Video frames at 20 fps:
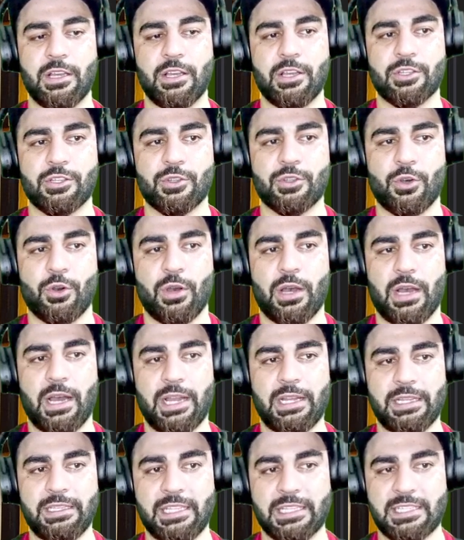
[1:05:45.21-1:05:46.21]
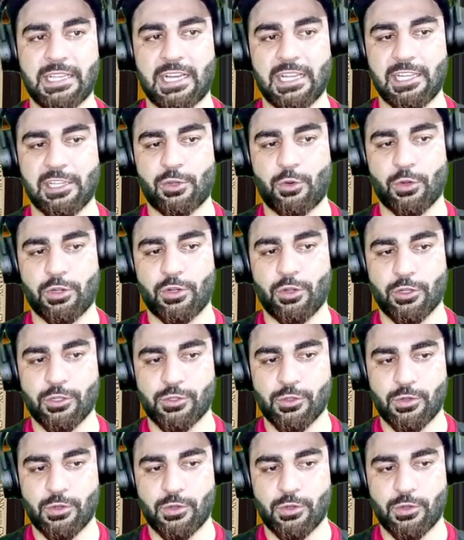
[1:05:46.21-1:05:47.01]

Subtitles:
So, and there's a color coded also.